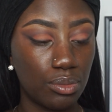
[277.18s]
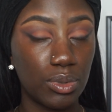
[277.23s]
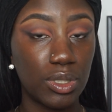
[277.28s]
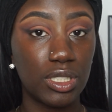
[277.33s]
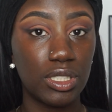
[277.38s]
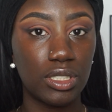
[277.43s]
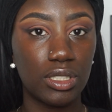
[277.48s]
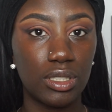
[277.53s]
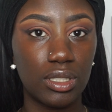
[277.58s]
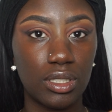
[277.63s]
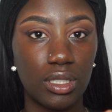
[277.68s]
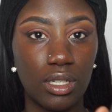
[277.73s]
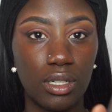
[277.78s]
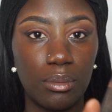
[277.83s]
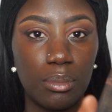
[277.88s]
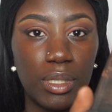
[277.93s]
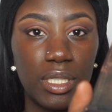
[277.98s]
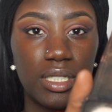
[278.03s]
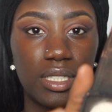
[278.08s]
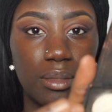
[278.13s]
which is gonna
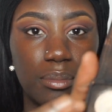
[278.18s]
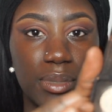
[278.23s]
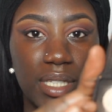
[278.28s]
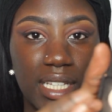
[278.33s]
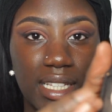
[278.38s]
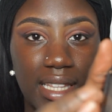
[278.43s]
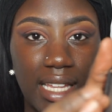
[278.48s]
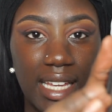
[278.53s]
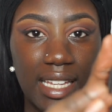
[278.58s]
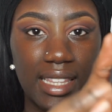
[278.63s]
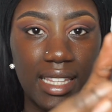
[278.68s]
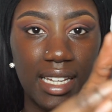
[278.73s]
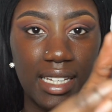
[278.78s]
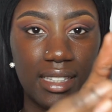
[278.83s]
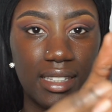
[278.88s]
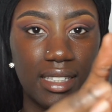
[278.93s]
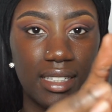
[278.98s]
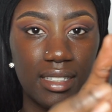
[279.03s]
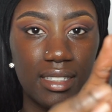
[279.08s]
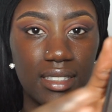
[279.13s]
be something light
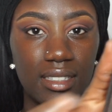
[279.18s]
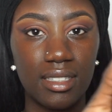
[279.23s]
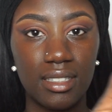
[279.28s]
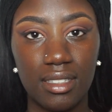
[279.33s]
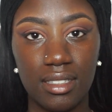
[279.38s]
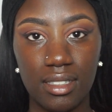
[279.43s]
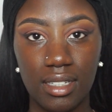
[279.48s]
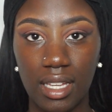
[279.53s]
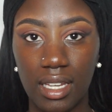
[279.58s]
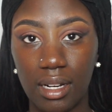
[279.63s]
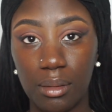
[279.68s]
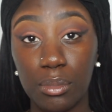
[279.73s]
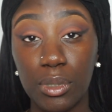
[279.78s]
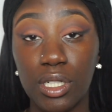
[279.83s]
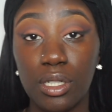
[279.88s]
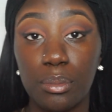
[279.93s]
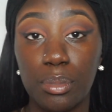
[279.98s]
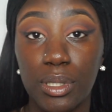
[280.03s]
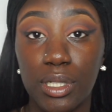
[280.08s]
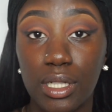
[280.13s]
like this, and I'm
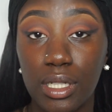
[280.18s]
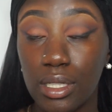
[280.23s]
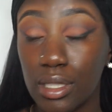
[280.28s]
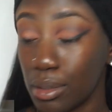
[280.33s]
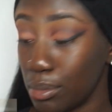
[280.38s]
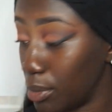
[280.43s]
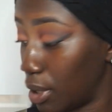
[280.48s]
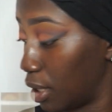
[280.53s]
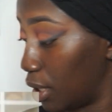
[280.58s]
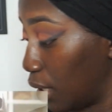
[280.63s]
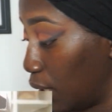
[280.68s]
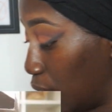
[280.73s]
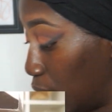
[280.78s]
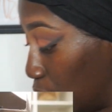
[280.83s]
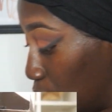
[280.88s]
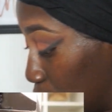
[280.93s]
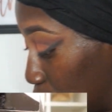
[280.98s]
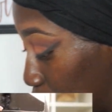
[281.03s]
gonna put it in the inner